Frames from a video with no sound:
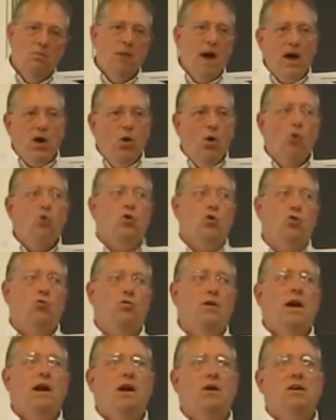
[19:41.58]
My whole
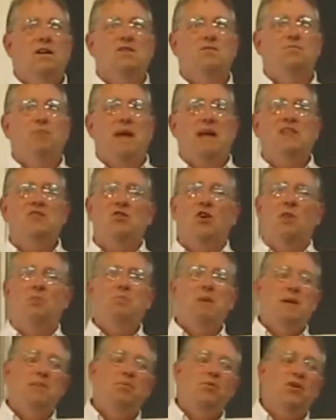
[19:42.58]
career is based
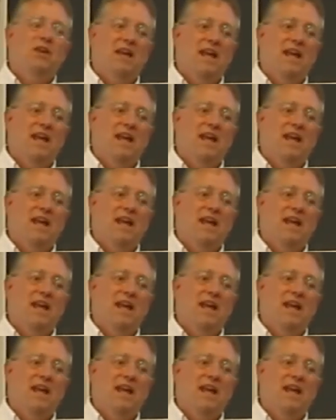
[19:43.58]
on people